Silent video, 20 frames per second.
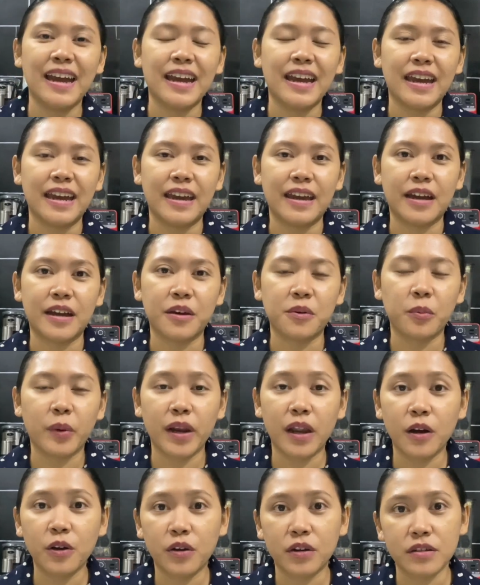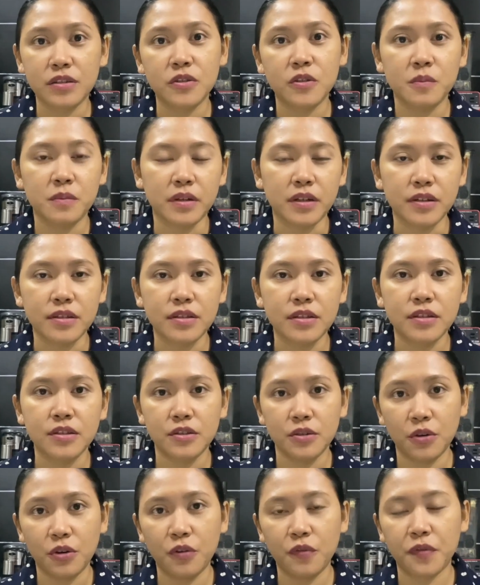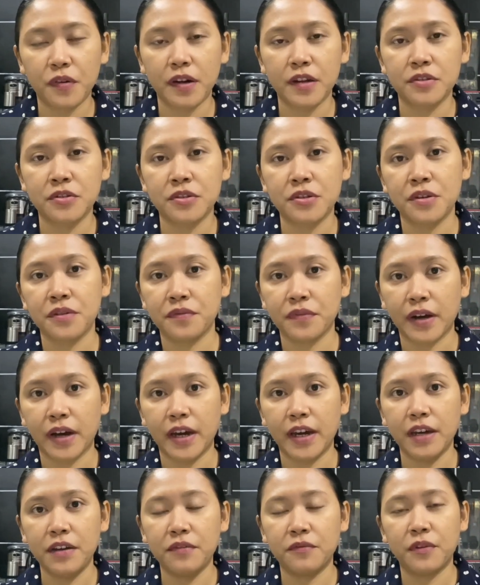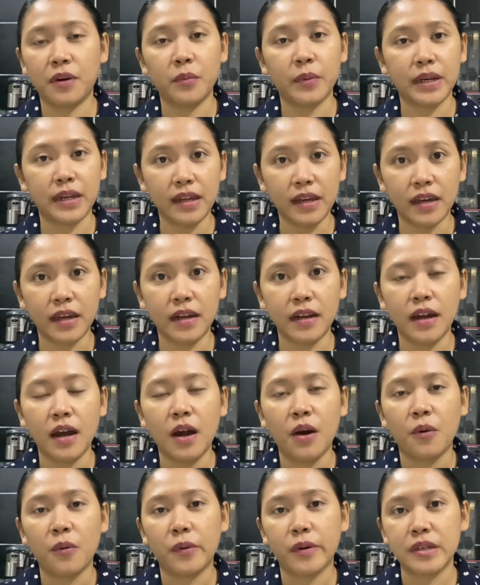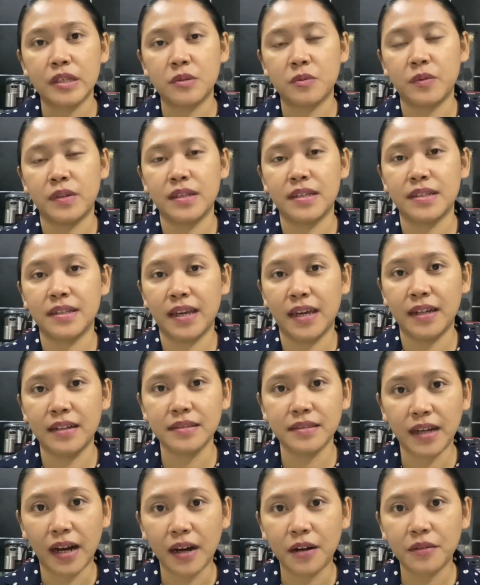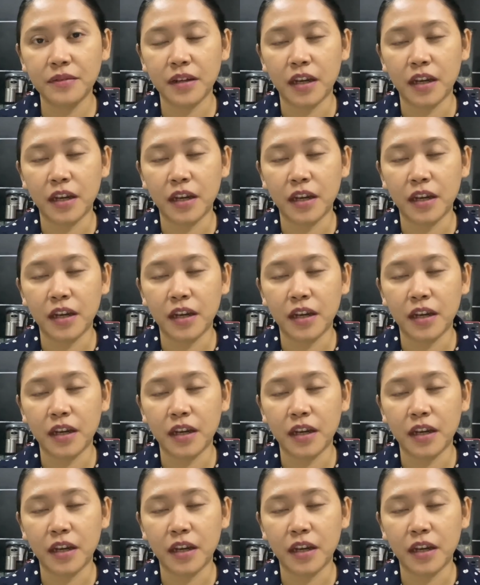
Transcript: And walang customers. So for us to survive, what we did was we scaled down